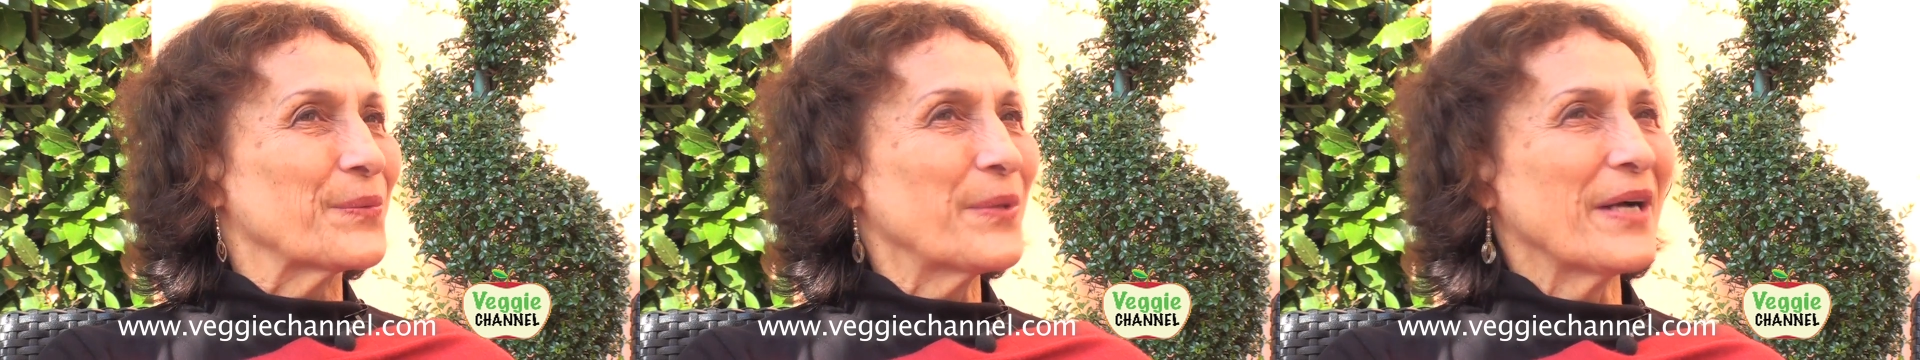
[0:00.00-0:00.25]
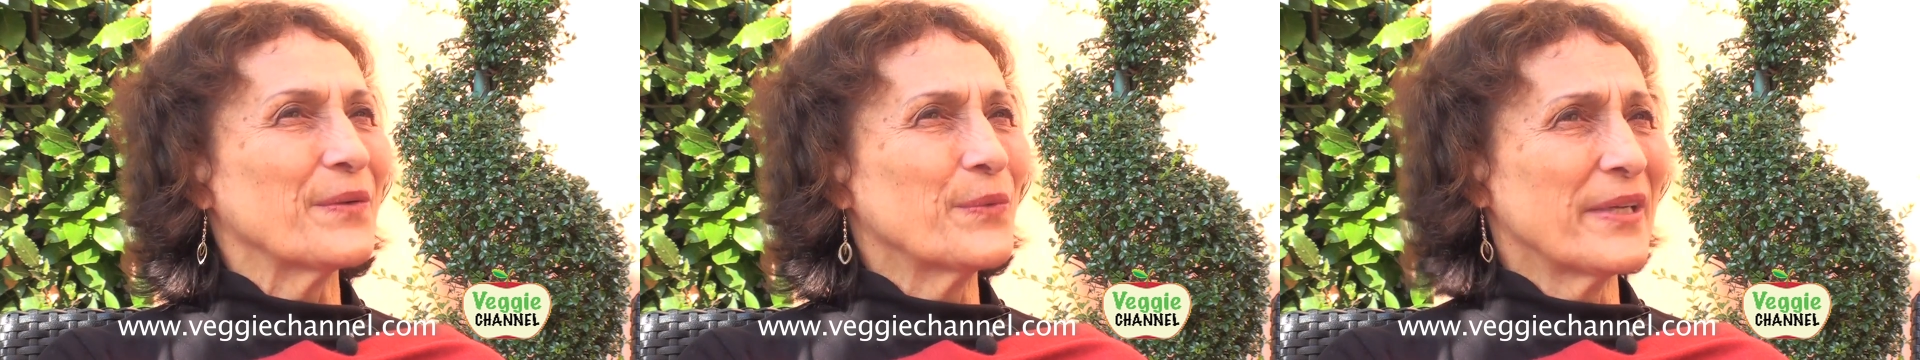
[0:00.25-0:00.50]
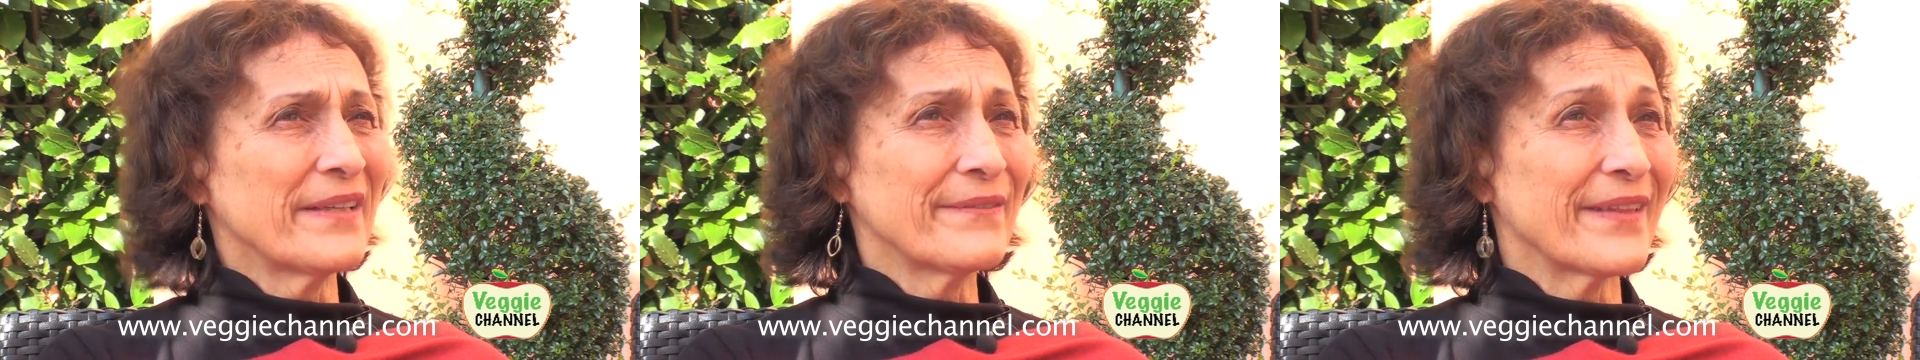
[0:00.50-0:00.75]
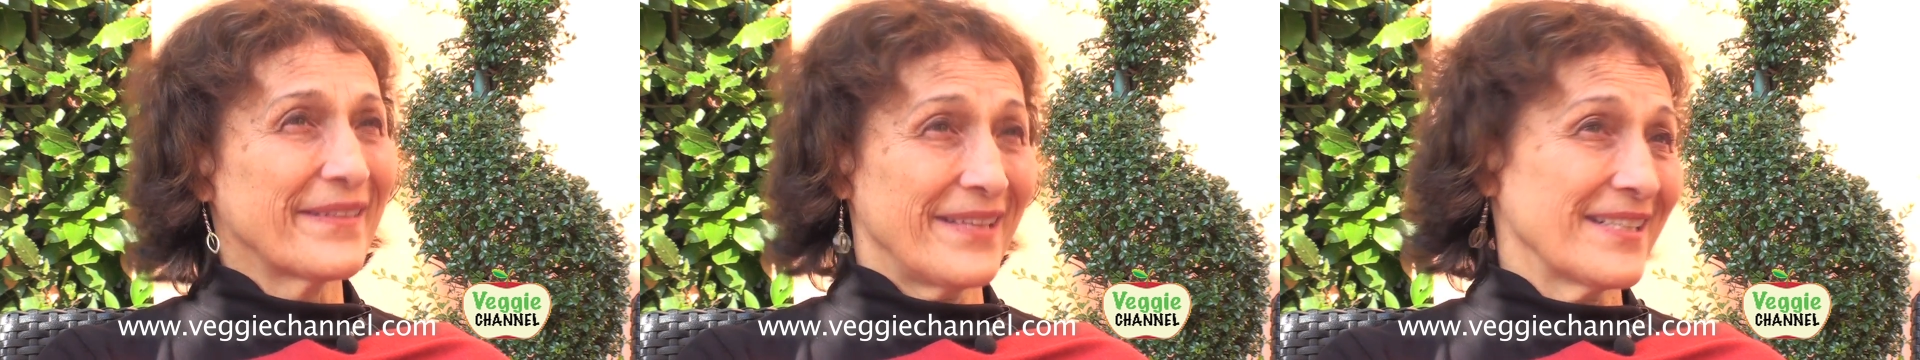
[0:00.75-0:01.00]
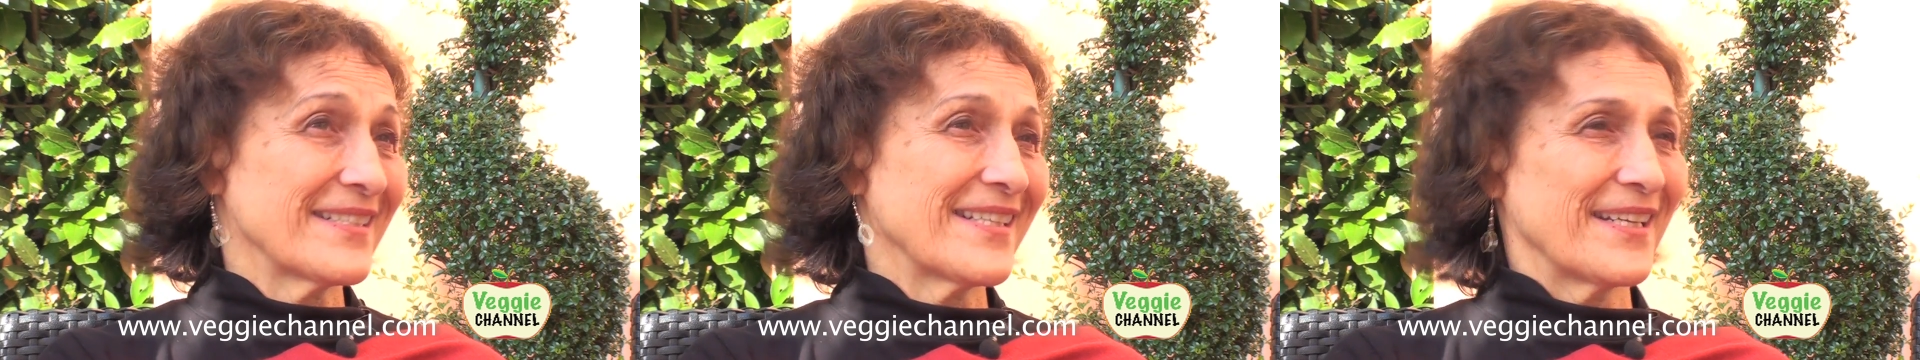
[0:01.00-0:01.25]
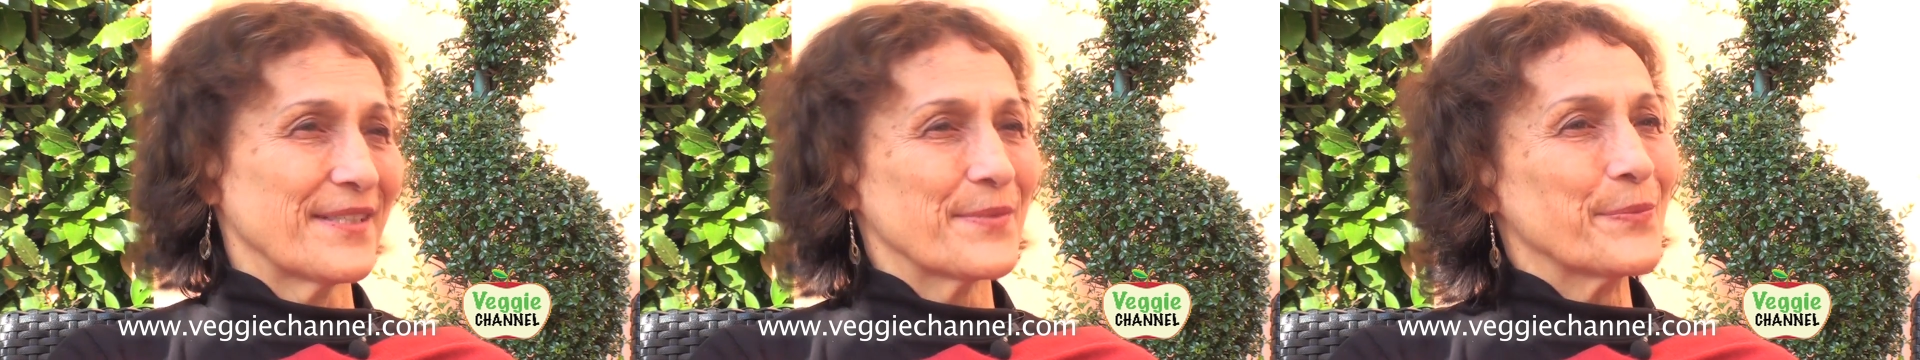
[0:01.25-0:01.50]
Well, one of the things
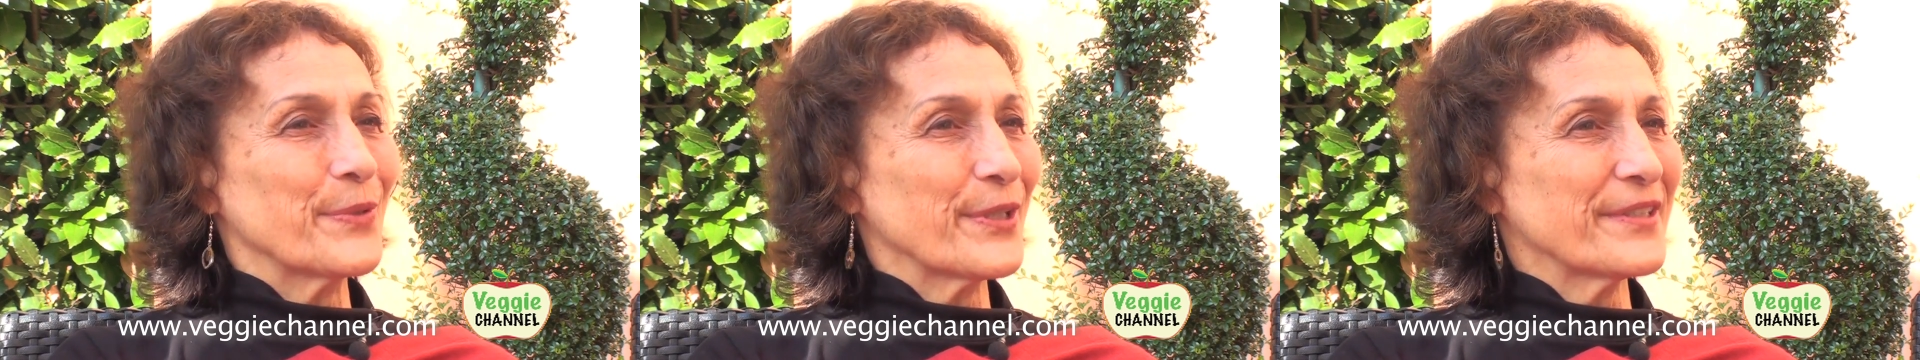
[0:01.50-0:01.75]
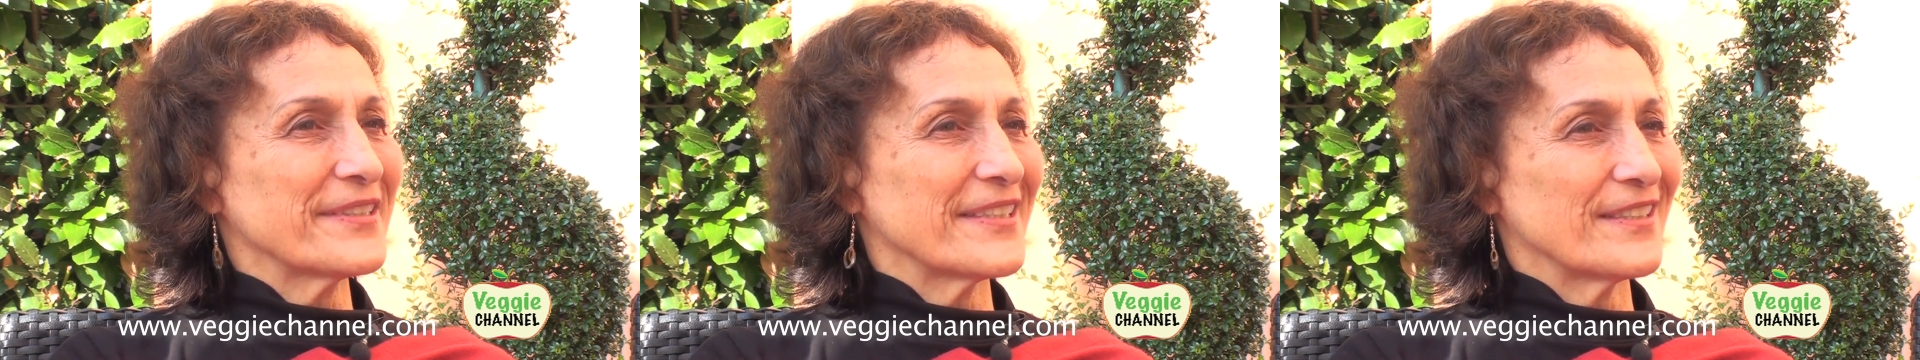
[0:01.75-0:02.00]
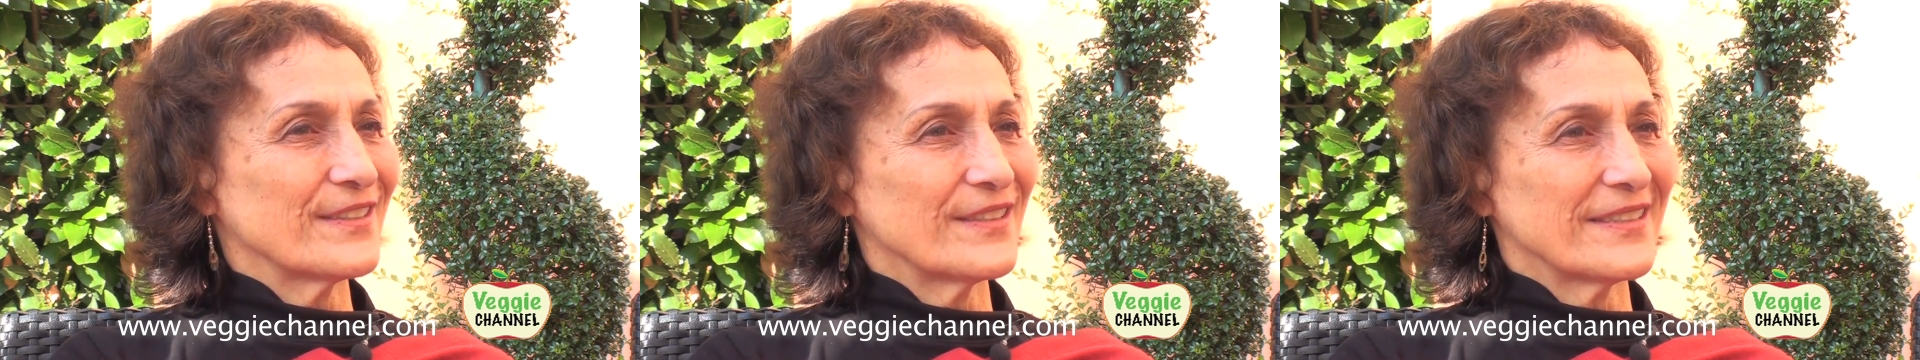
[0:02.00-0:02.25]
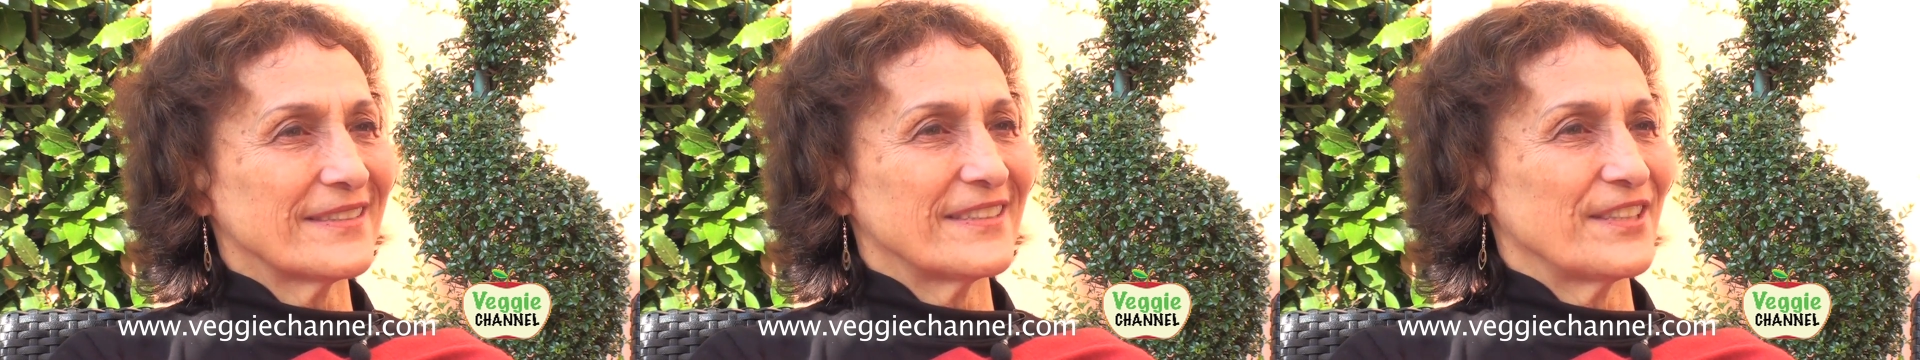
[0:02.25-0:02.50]
that it's important to do is